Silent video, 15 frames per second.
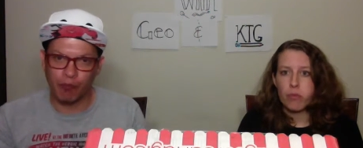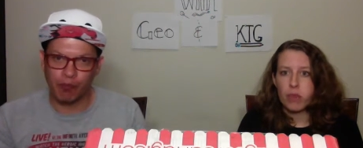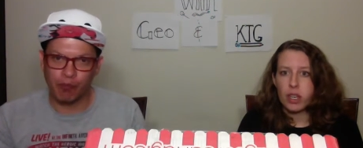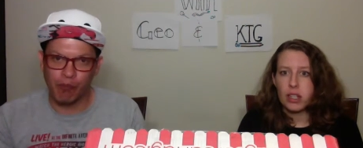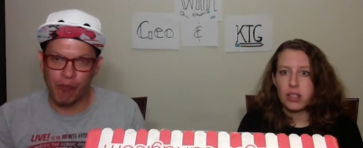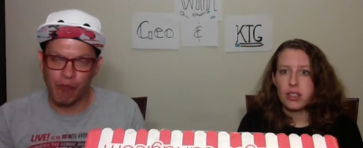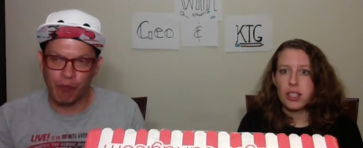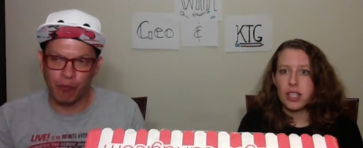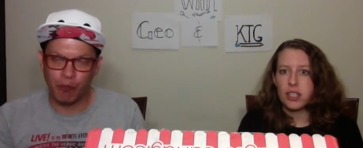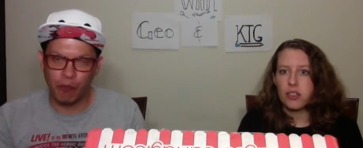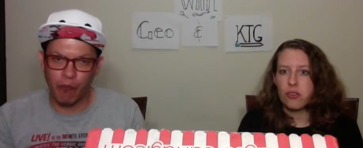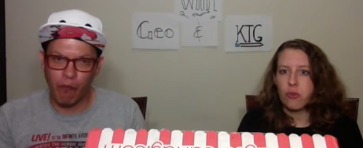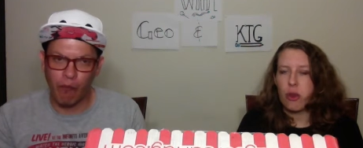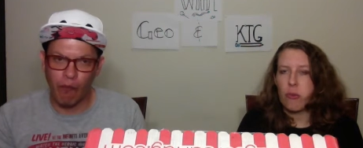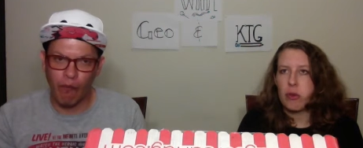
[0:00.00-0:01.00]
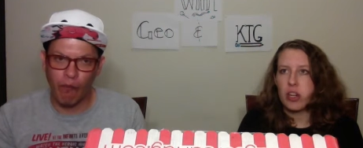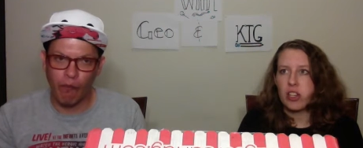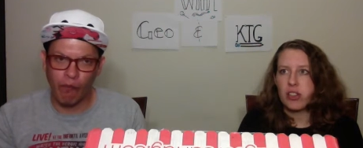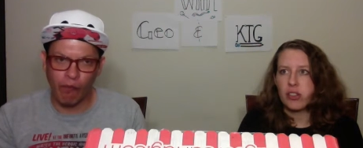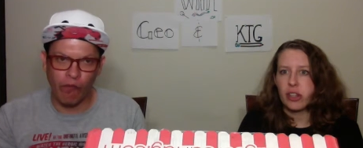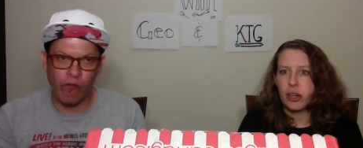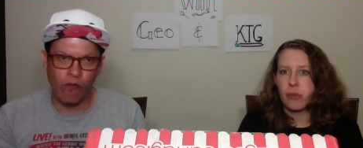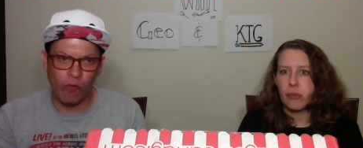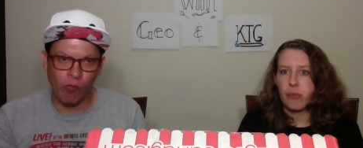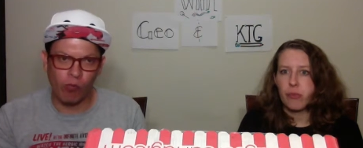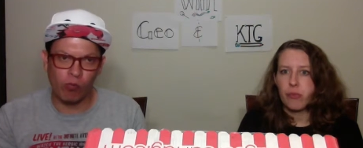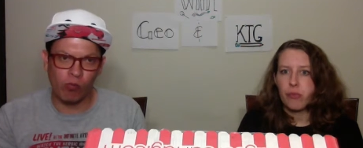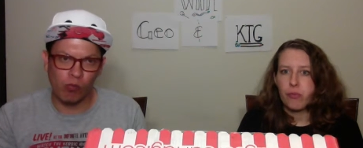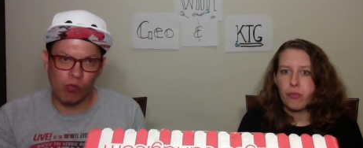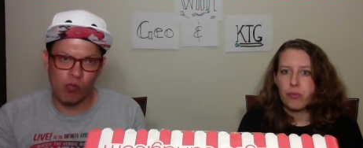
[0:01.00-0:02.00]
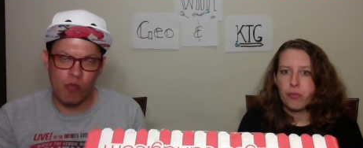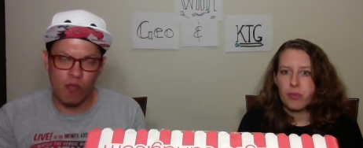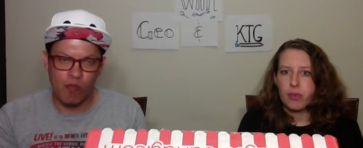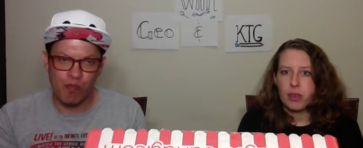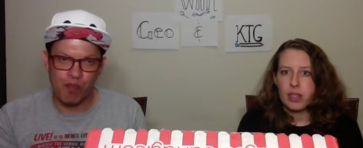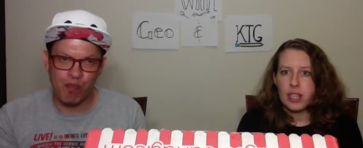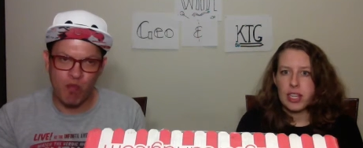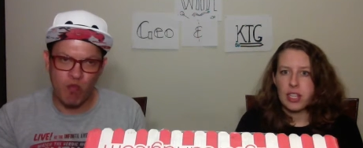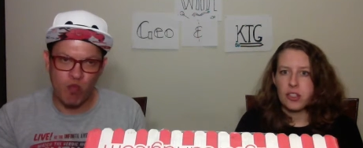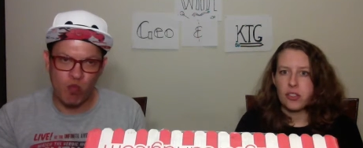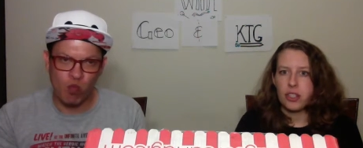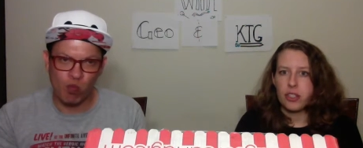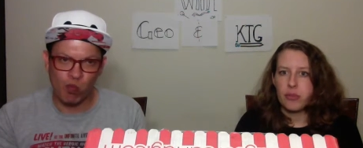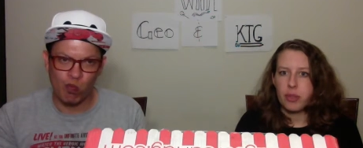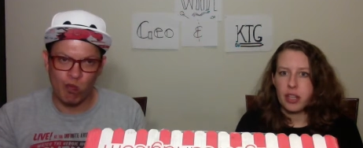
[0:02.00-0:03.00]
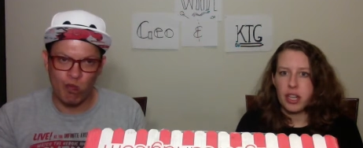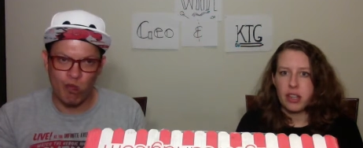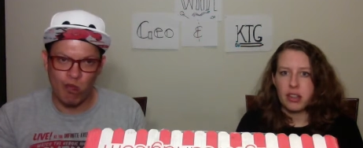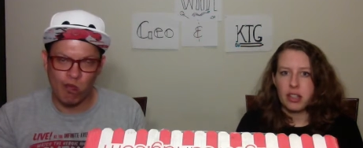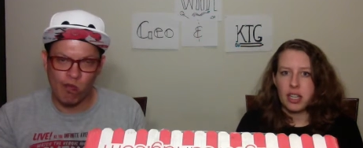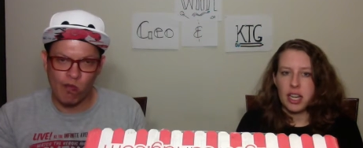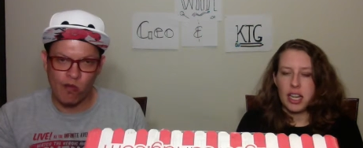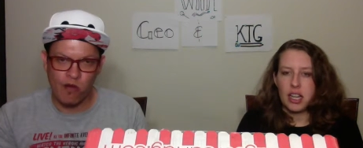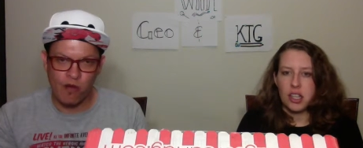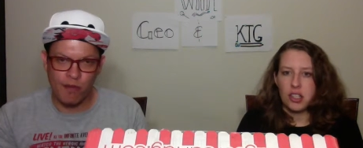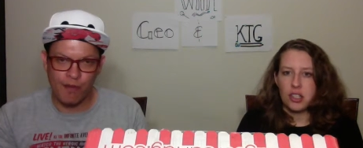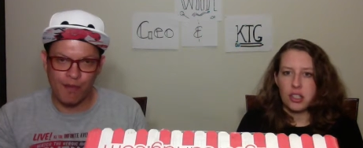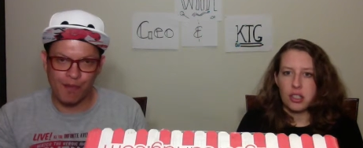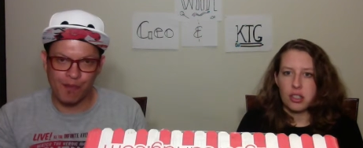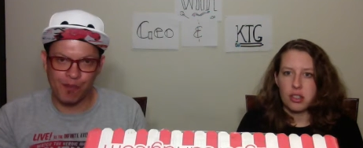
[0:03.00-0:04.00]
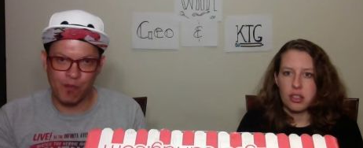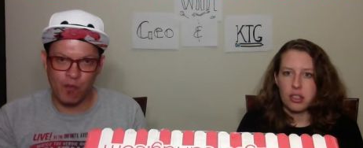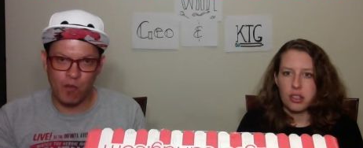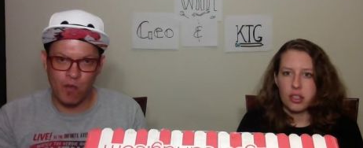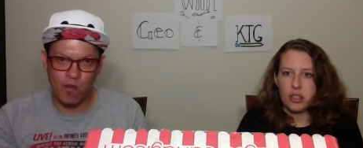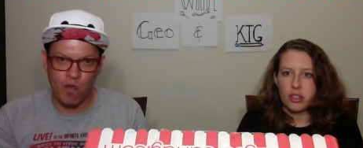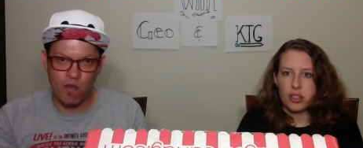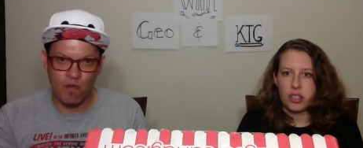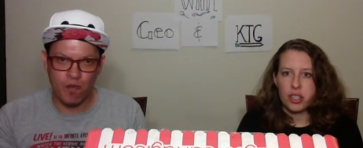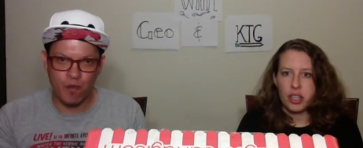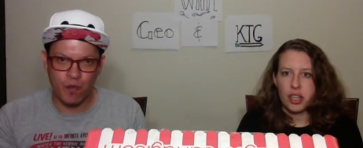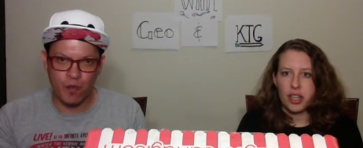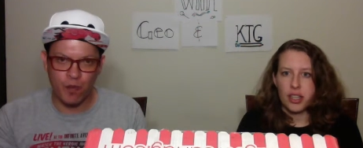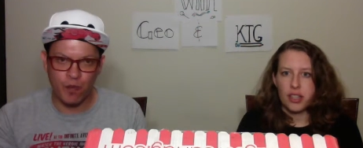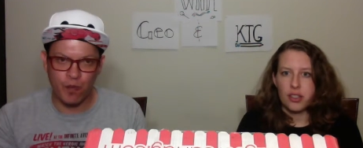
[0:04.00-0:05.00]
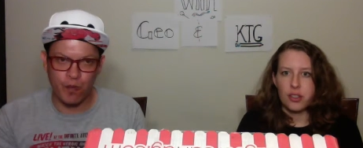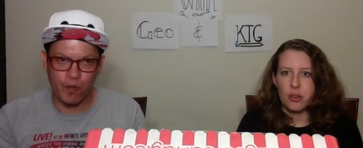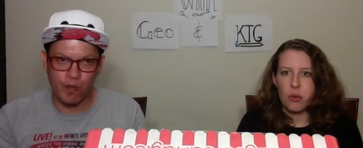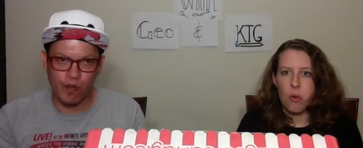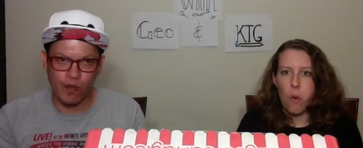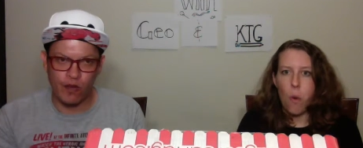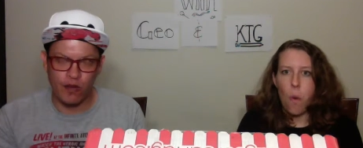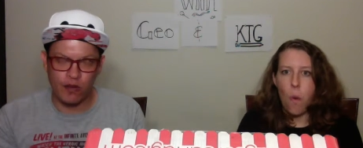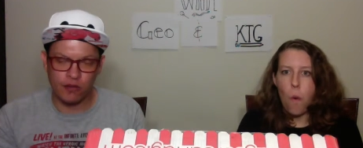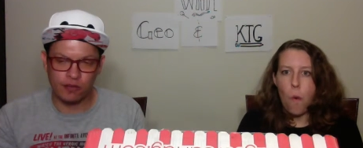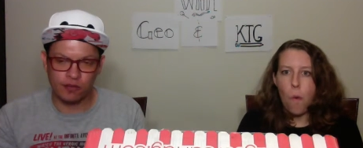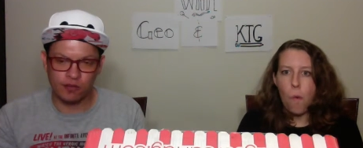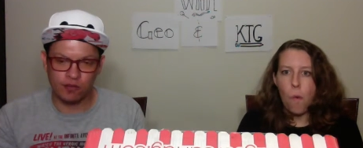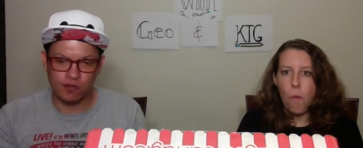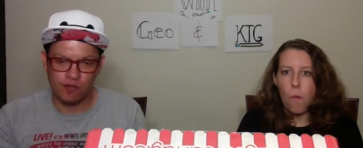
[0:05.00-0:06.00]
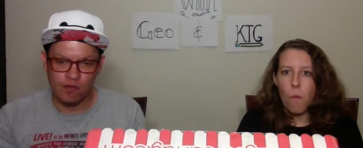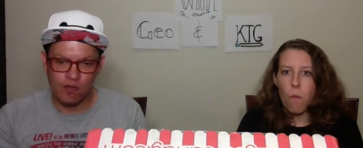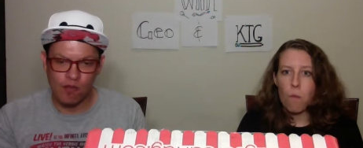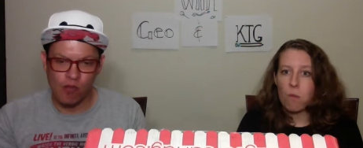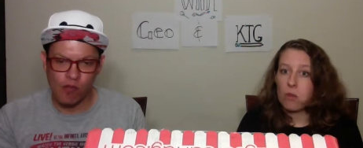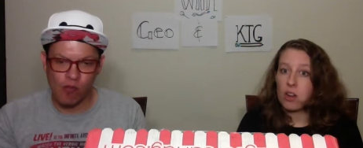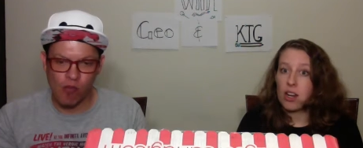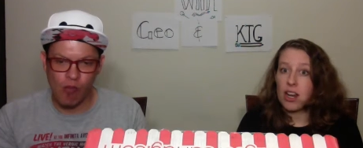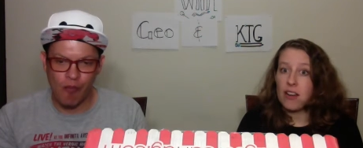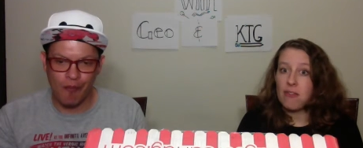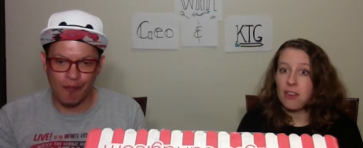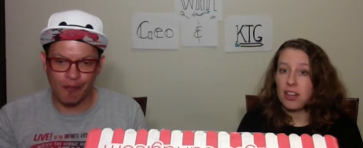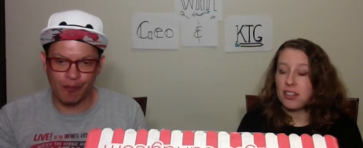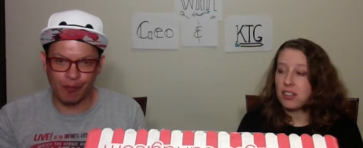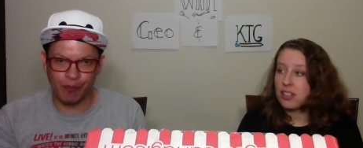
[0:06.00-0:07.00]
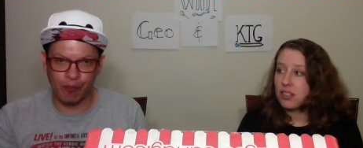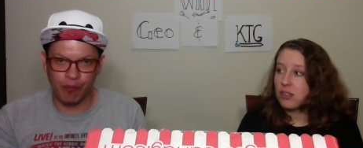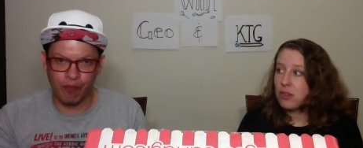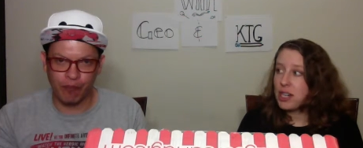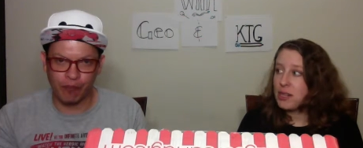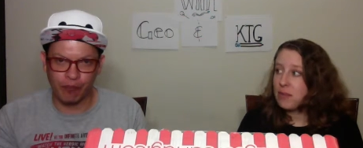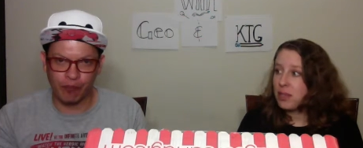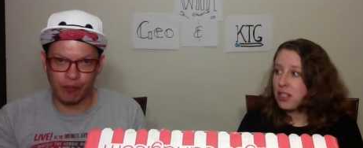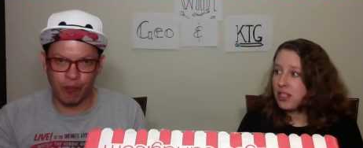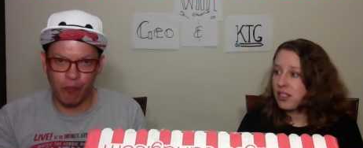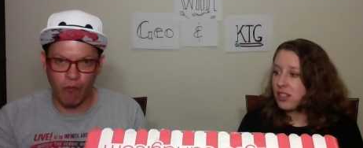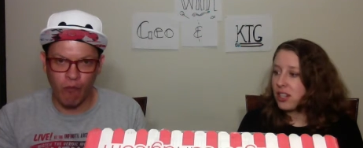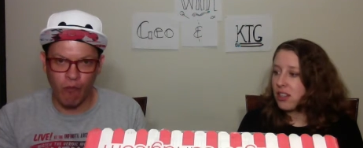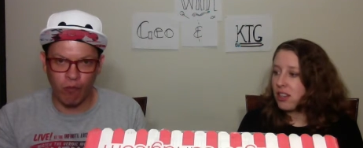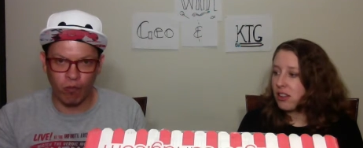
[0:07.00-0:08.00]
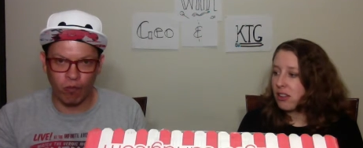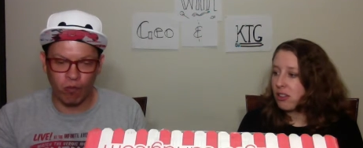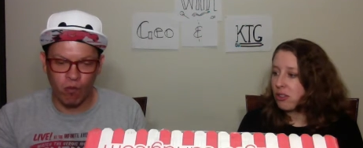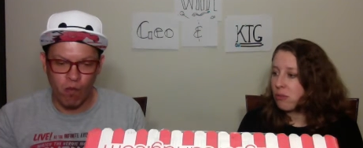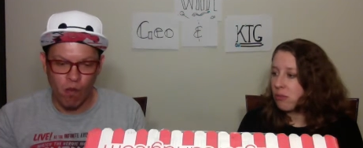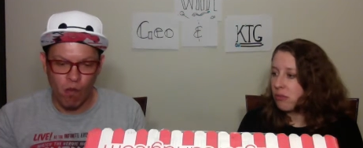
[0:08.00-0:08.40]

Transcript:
Speaker 1: It's like, I mean, it's like tangerine without the edge, the mm-hmm. citrusy edge. But I find this quite pleasant. I like this.